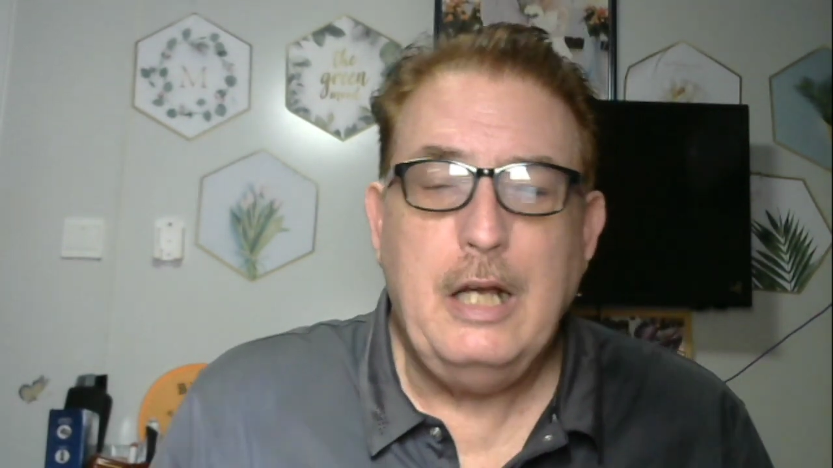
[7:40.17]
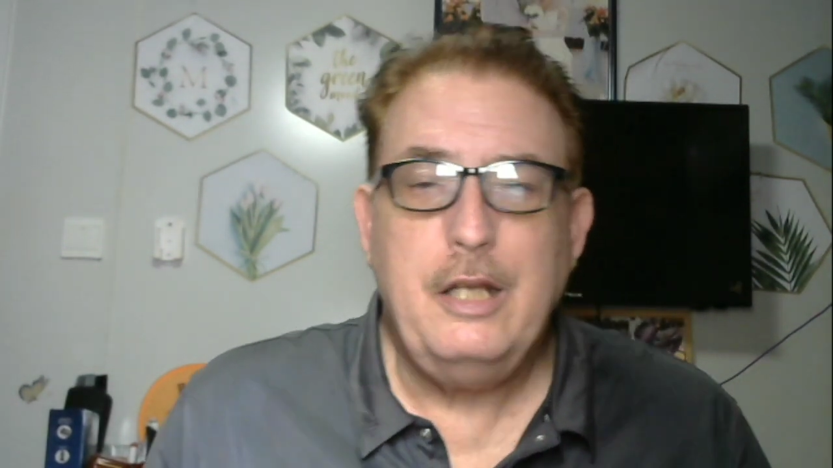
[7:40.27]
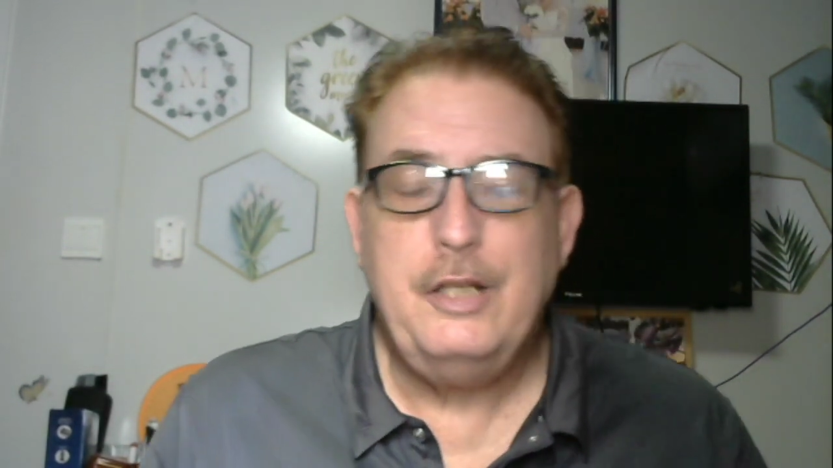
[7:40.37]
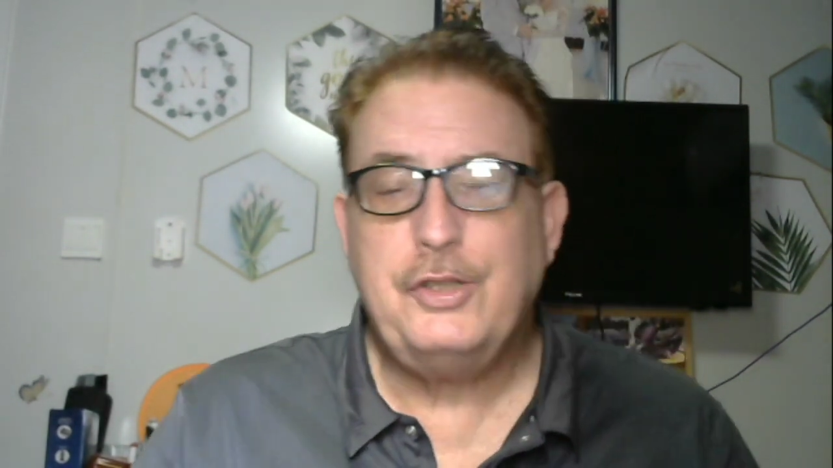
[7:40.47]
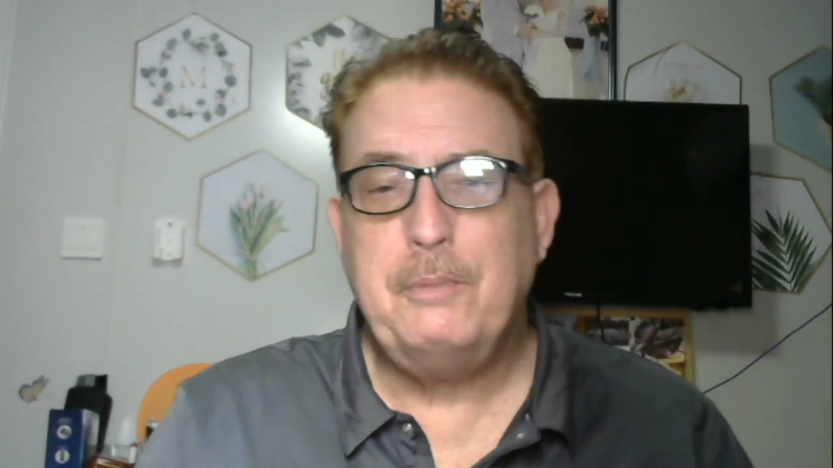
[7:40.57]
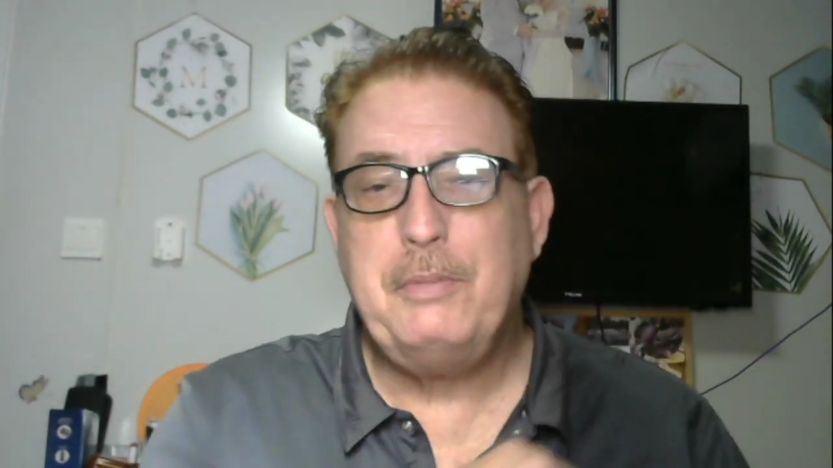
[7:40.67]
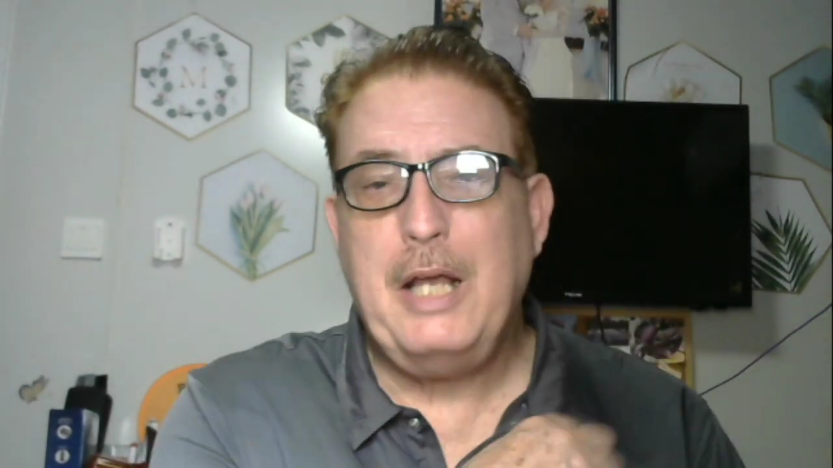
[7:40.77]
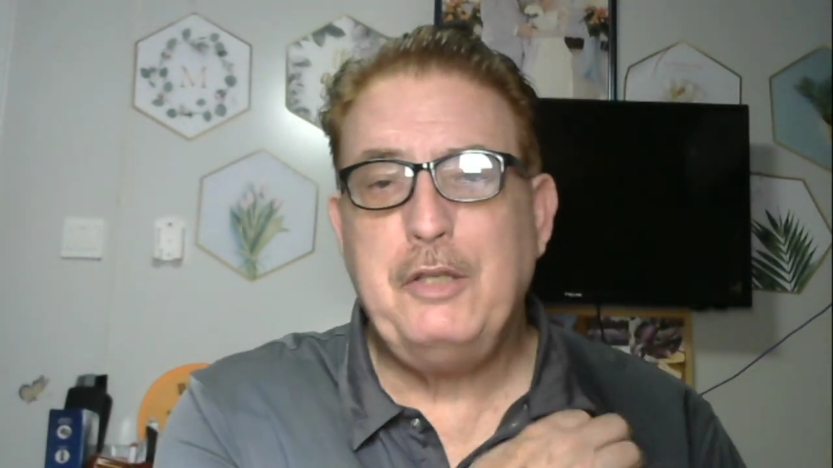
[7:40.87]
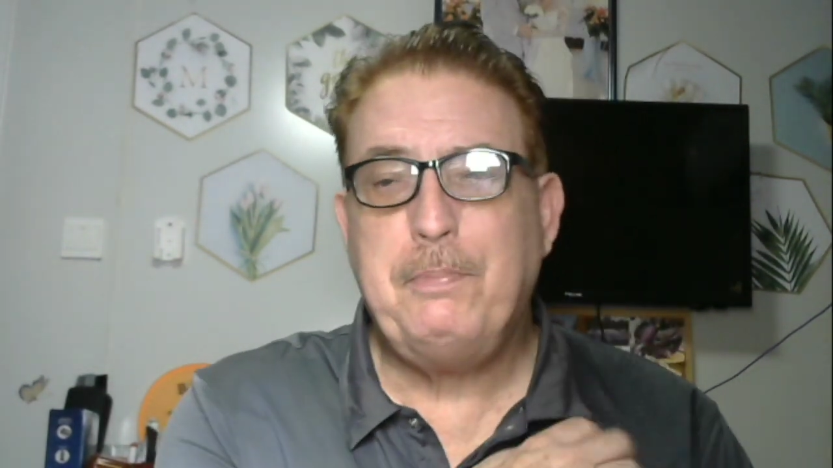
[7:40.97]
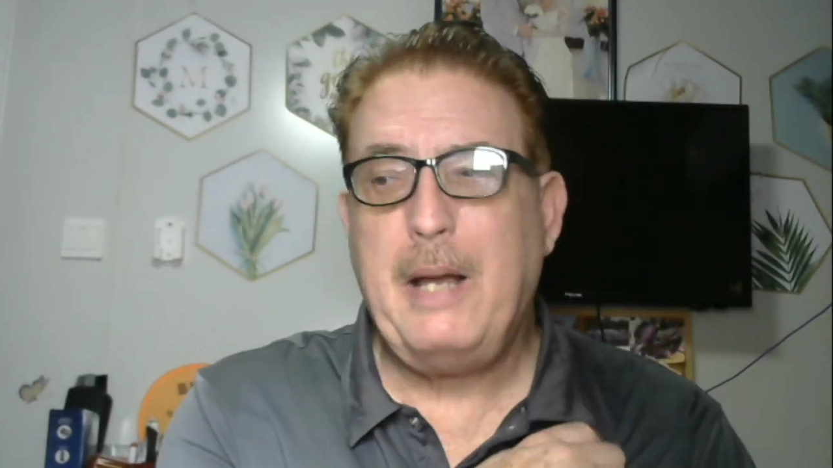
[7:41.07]
and
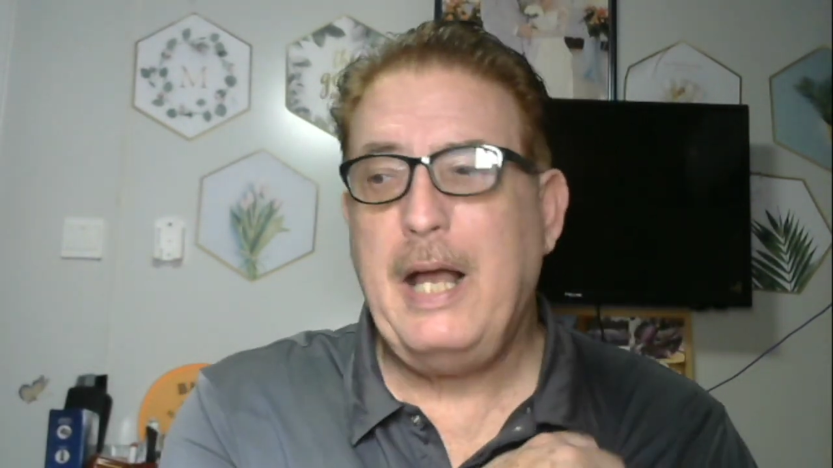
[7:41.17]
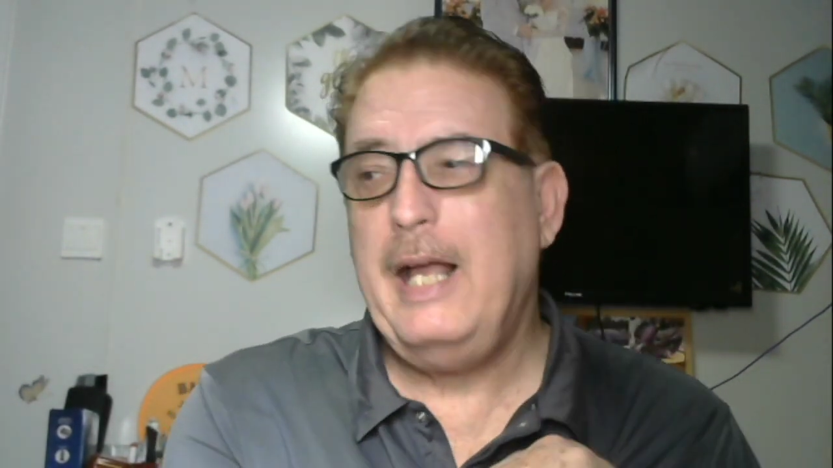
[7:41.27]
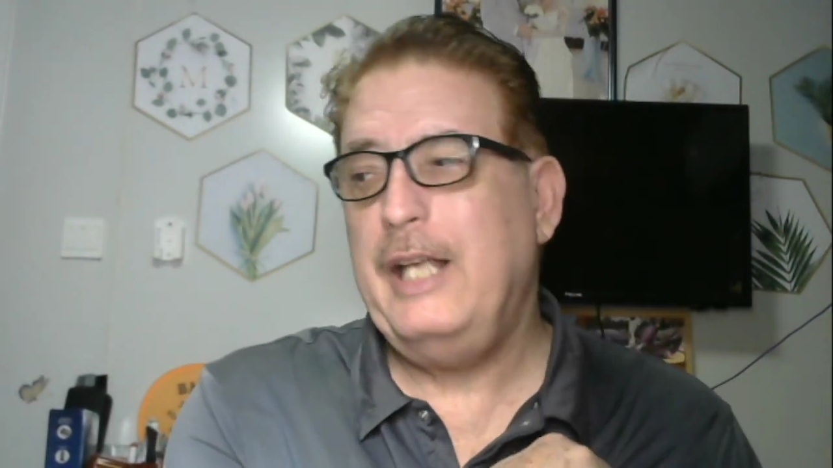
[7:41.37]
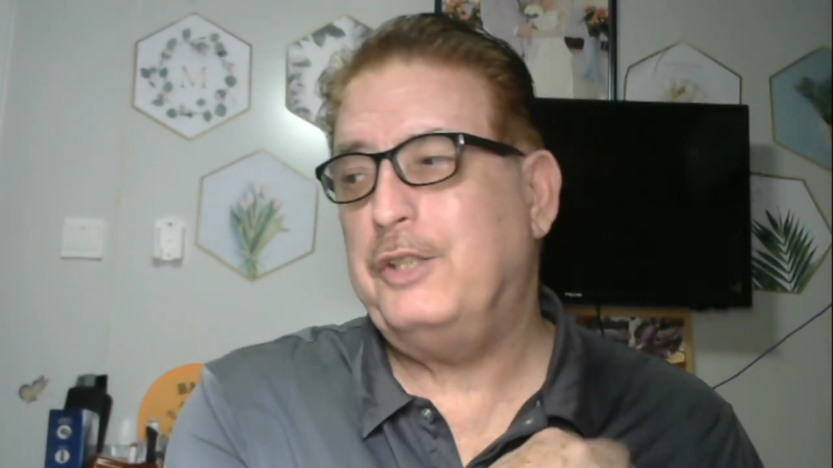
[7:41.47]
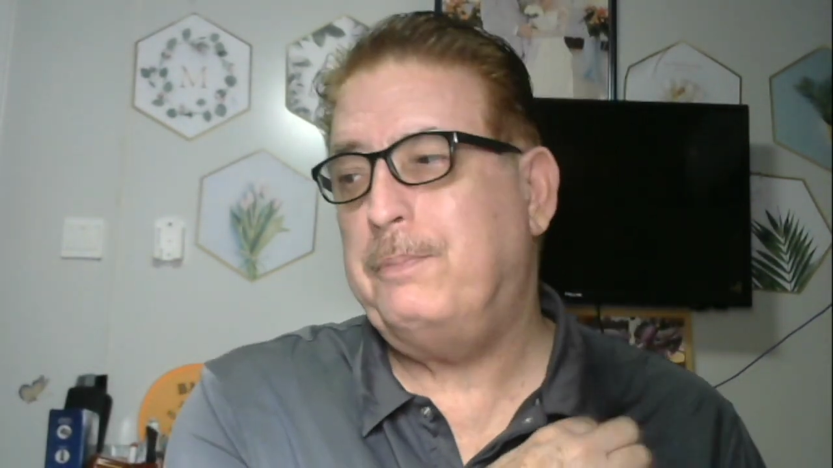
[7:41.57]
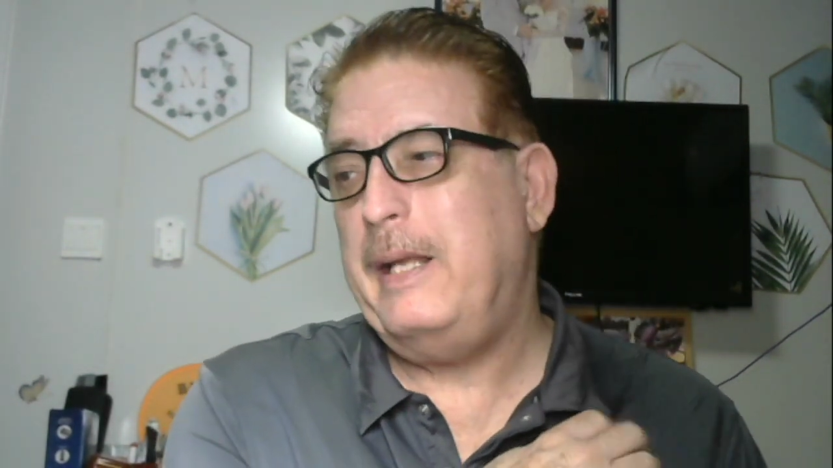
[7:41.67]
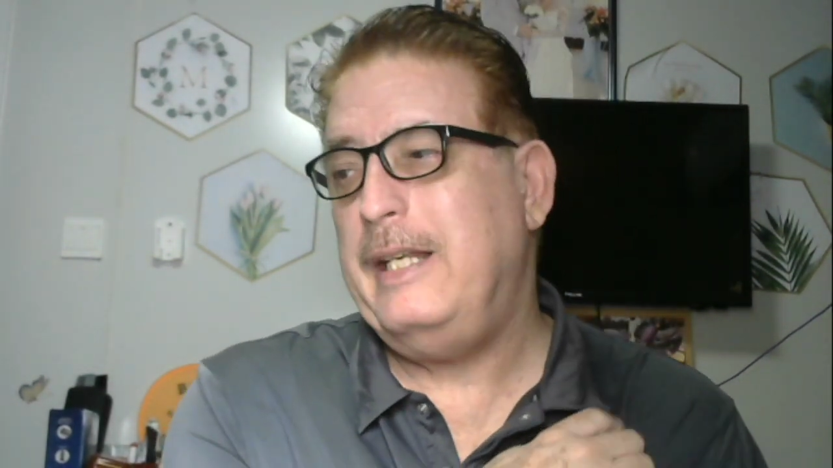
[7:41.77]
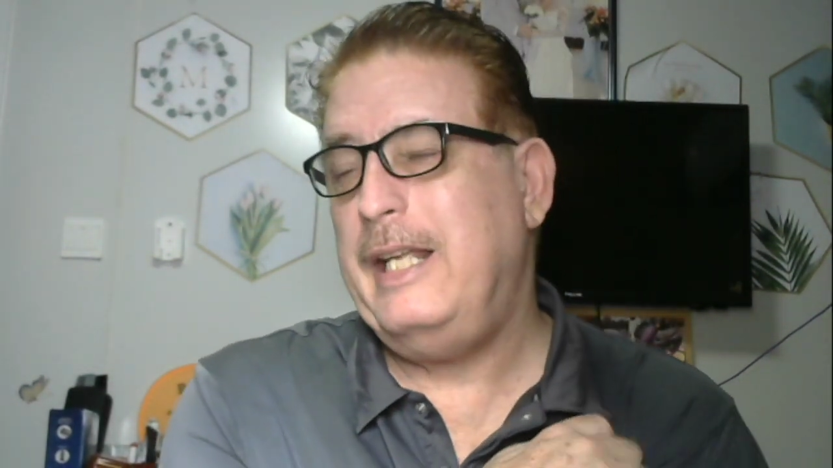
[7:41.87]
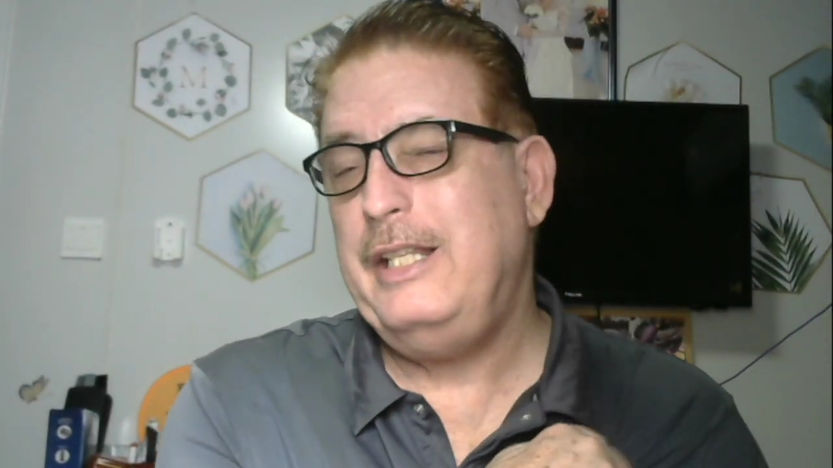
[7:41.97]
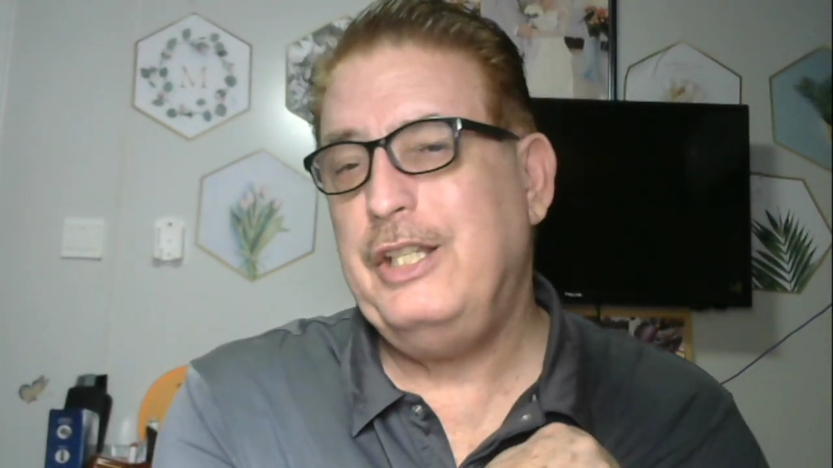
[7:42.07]
sometimes by
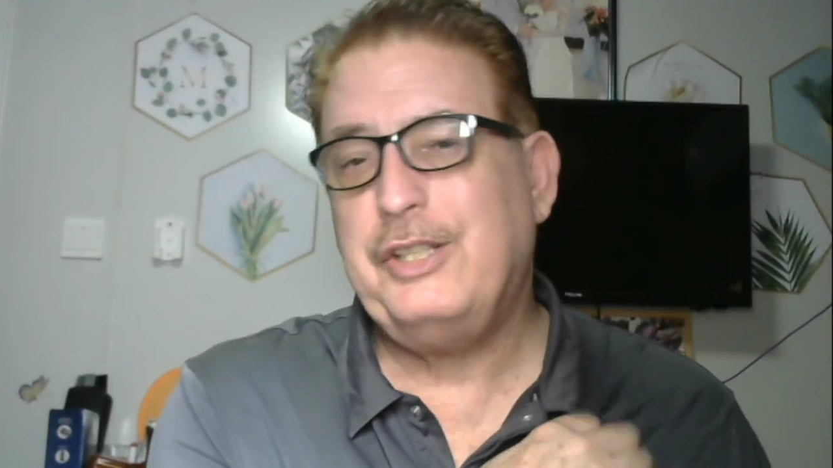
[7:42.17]
spending,